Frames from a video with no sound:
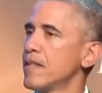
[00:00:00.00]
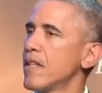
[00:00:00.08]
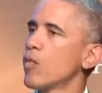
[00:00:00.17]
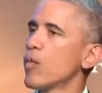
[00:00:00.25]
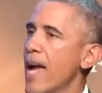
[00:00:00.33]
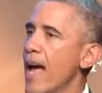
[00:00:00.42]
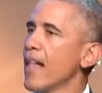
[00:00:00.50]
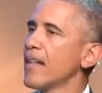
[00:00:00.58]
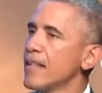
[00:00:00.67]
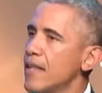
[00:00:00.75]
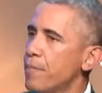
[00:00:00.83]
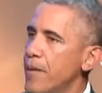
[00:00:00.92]
to the
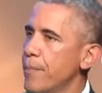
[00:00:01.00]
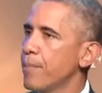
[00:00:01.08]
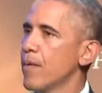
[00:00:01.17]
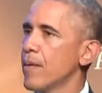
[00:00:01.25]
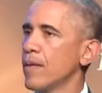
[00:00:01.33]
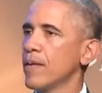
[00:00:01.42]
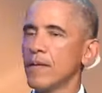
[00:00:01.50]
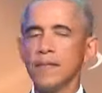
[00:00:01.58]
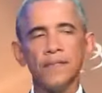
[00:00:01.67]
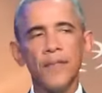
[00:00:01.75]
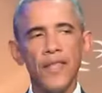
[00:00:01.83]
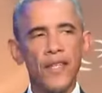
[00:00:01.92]
reality that people
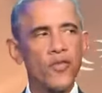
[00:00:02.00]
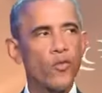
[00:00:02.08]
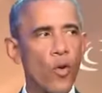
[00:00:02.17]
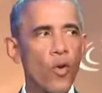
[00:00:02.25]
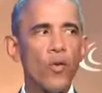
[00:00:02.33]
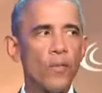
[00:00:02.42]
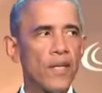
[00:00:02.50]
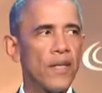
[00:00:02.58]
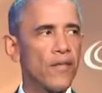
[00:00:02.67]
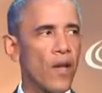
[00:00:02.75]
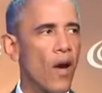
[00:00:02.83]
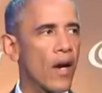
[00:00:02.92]
in this room
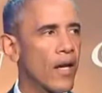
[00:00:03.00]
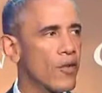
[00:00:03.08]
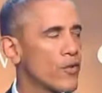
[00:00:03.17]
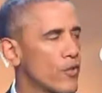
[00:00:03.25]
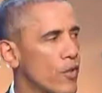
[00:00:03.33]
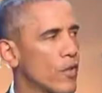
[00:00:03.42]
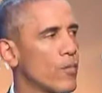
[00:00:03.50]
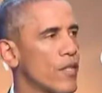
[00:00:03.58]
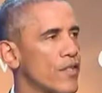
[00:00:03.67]
have long understood,